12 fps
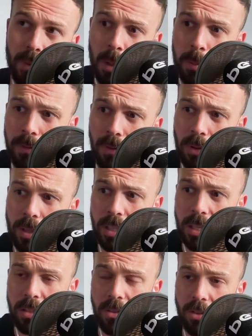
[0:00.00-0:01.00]
before the
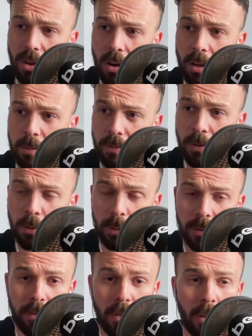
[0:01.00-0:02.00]
season started, before
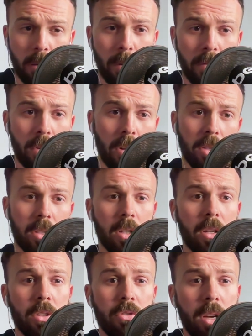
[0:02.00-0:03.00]
we've looked
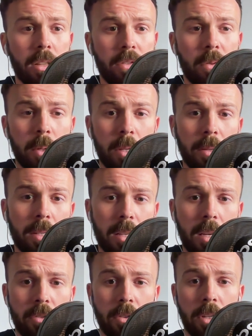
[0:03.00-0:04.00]
at the transfer window,
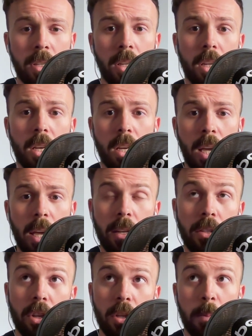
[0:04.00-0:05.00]
etc., it'd
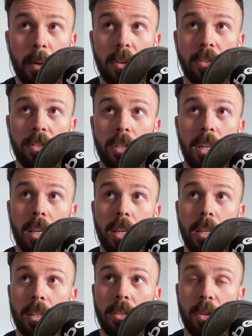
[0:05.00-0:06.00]
just be on City
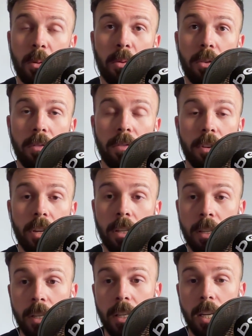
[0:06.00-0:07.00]
at 2.3.
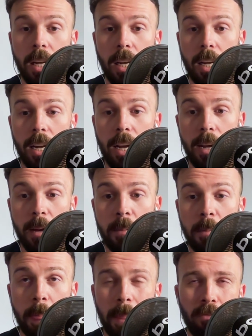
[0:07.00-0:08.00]

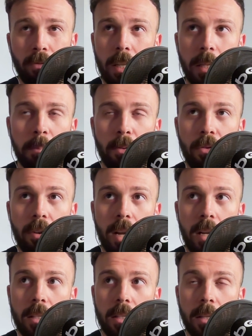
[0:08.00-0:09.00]
A really boring
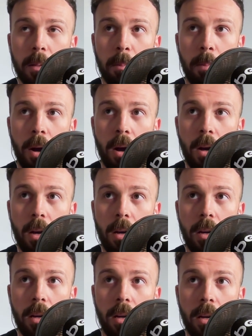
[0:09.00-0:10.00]
answer, but
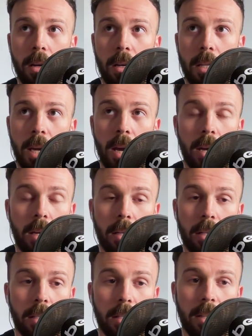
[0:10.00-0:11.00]
yeah,
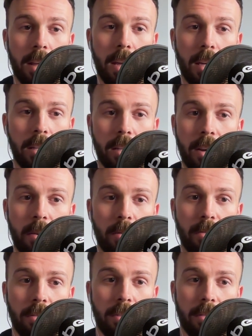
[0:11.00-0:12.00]
you know,
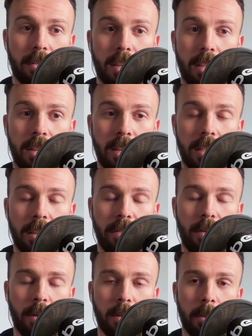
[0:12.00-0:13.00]
it's
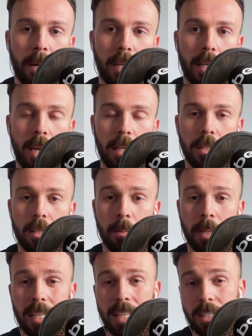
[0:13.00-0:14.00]
difficult to back against them.
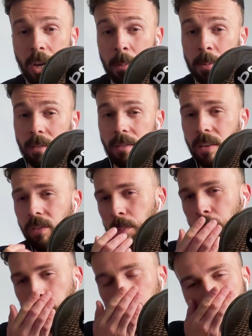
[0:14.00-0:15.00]
And in terms of
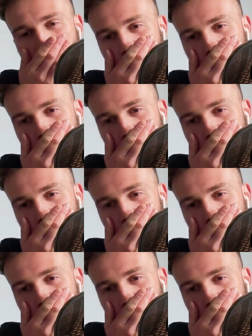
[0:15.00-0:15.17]
Liverpool,